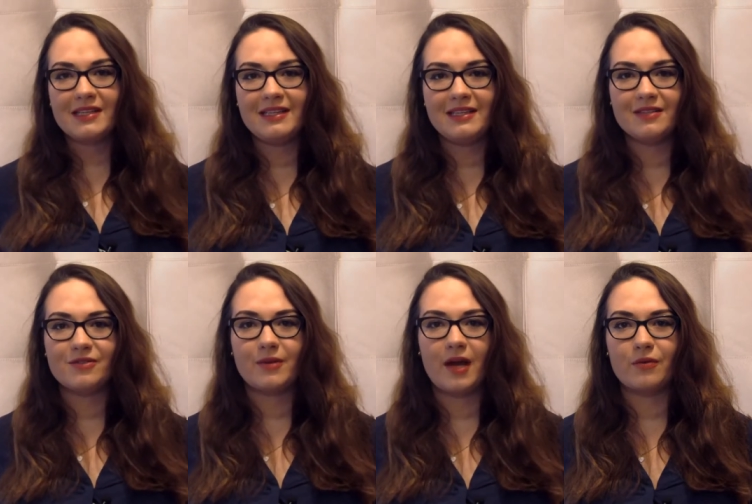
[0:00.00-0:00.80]
Uh,
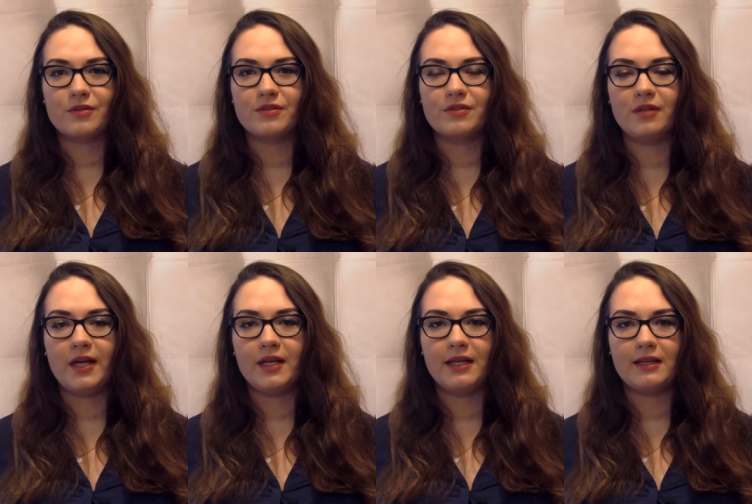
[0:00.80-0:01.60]
so yeah, I was
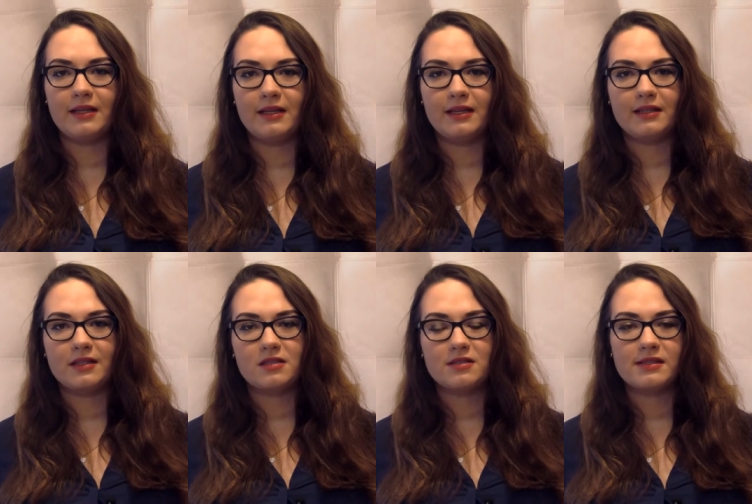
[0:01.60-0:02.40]
learning
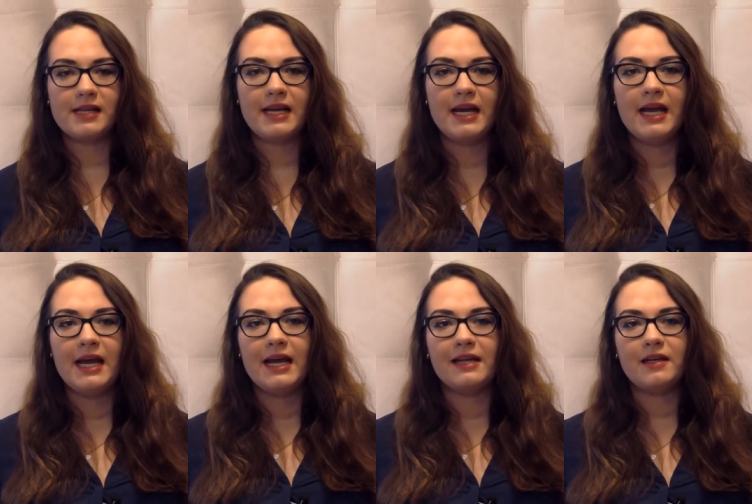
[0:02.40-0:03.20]
English since then,
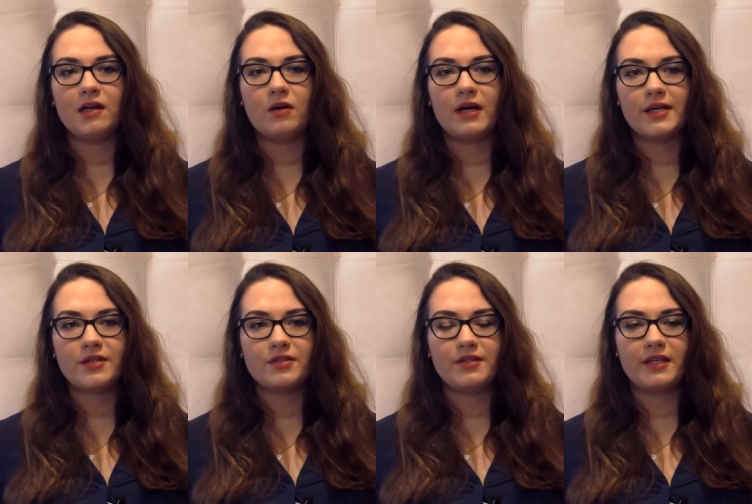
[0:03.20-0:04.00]
and now
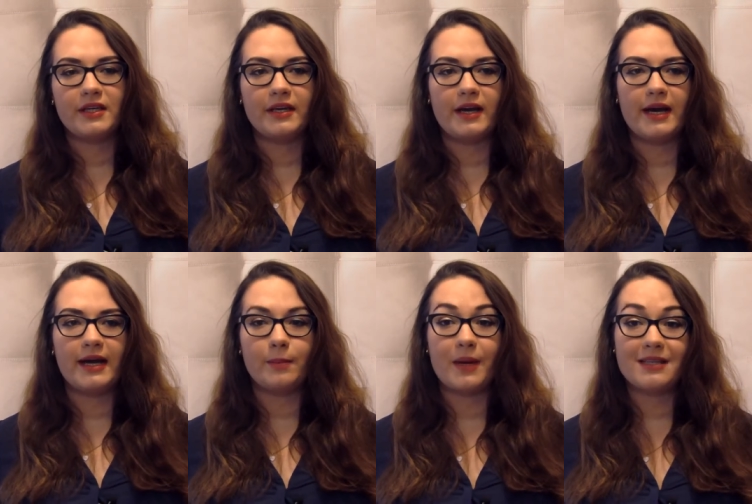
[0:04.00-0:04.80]
actually
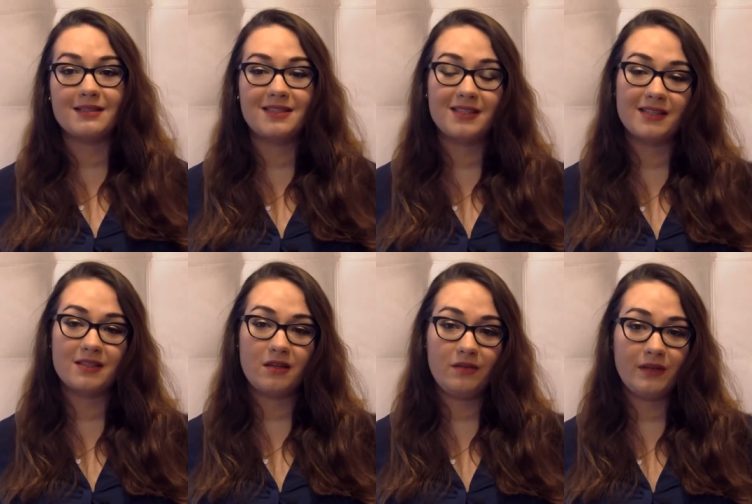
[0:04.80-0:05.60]
I passed a
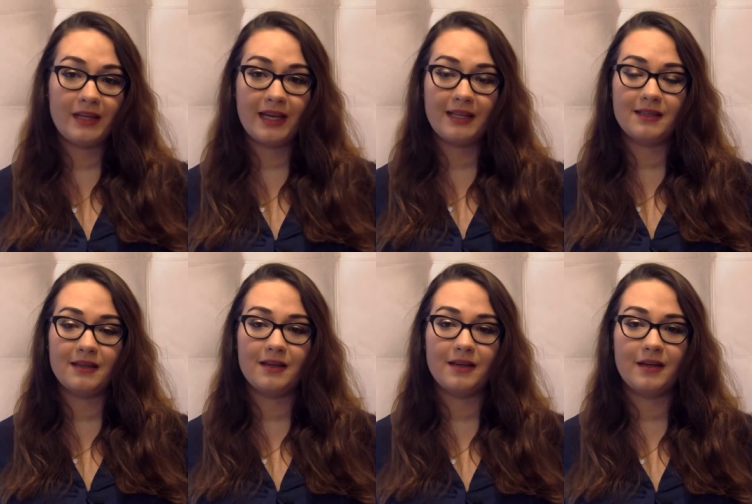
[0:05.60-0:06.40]
certificate
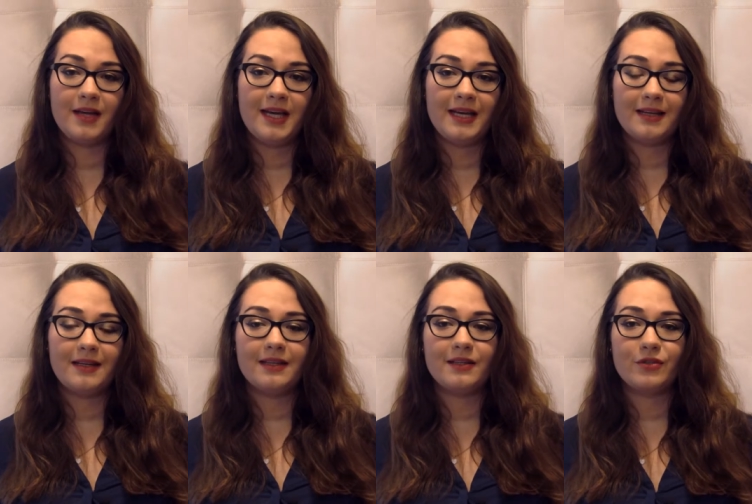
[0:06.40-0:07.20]
uh,
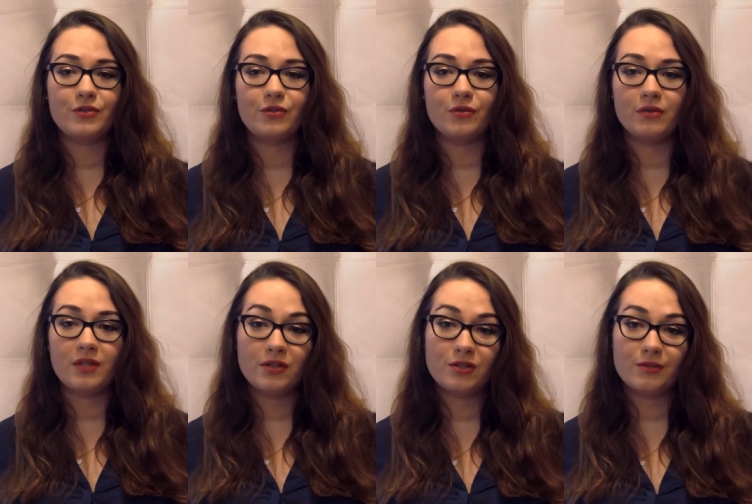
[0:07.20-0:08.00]
in English to
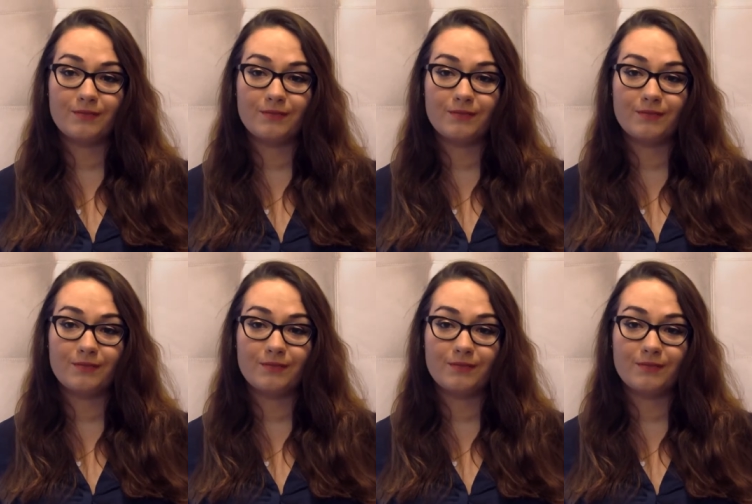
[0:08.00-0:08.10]
teach